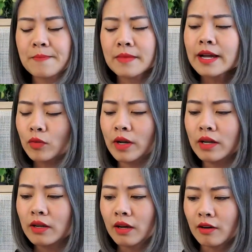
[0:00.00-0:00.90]
I
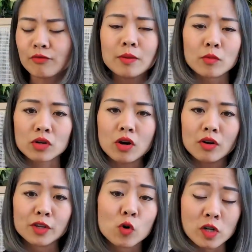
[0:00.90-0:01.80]
created a framework
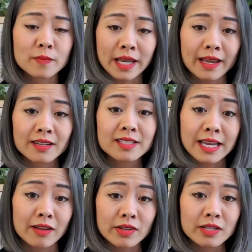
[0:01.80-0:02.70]
called the Course Mechanics
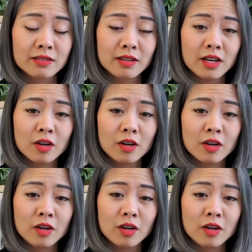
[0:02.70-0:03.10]
Canvas,